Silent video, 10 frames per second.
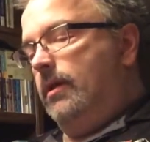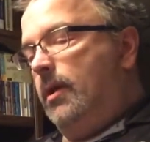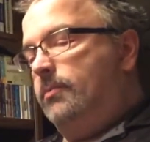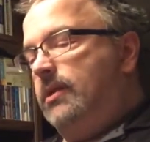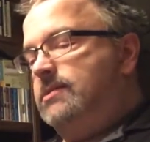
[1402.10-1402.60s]

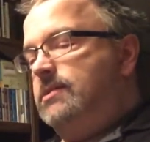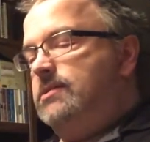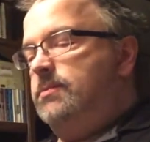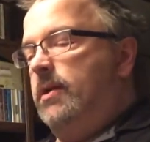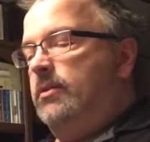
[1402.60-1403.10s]
A pleasant
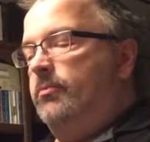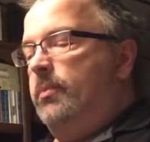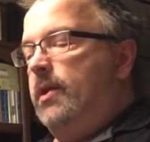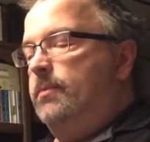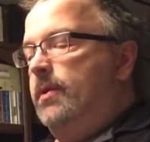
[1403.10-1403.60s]
smell of
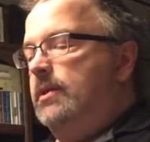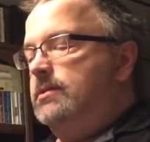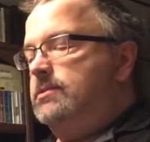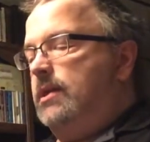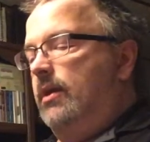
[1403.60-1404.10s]
baked
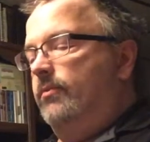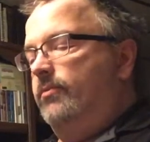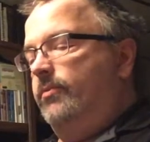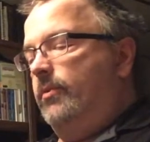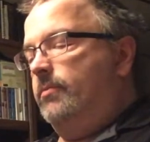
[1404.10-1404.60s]
beans came
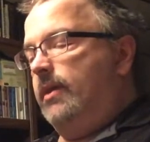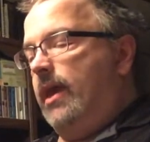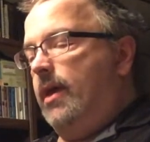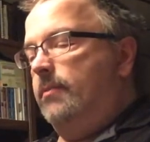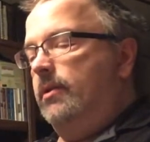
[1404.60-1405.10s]
from the
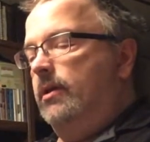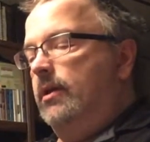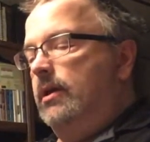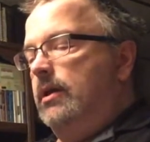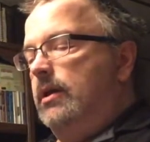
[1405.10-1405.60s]
cabin,
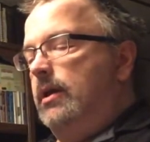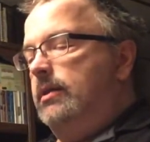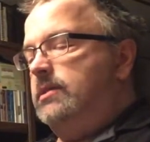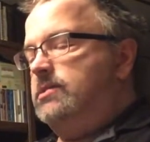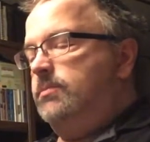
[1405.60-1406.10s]

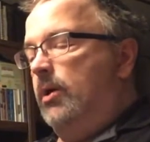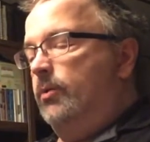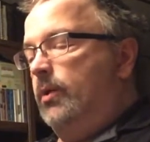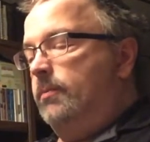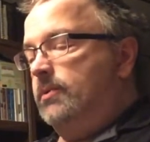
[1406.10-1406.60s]
and the small
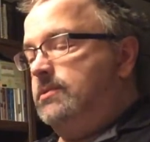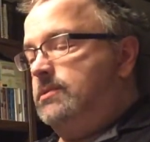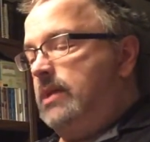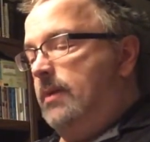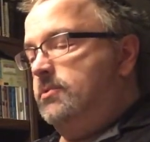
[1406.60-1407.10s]
ripples
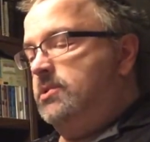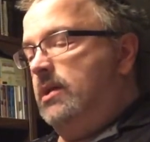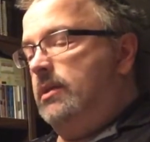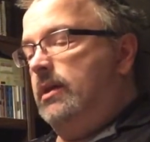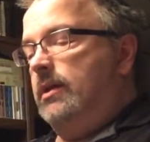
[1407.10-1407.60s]
slapped
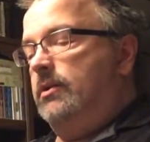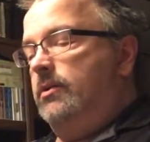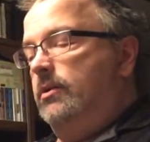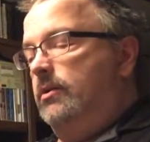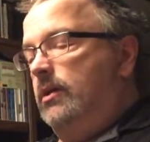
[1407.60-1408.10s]
gently
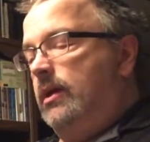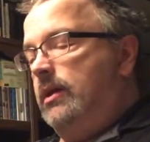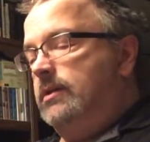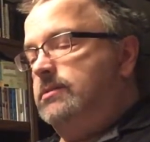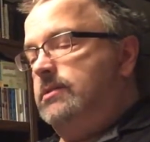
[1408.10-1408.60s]

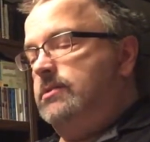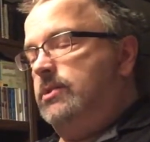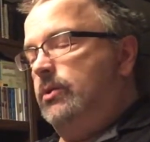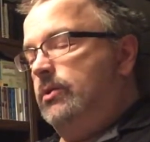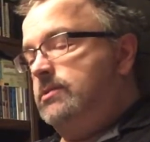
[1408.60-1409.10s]
against the
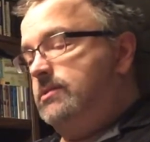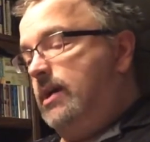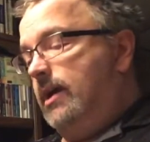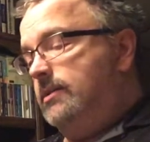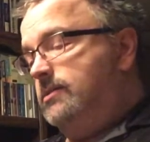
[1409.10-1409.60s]
schooner's
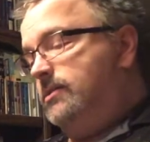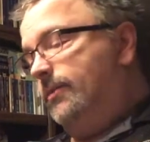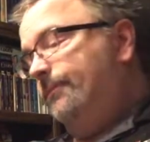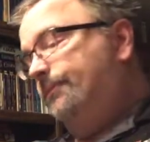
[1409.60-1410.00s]
sides.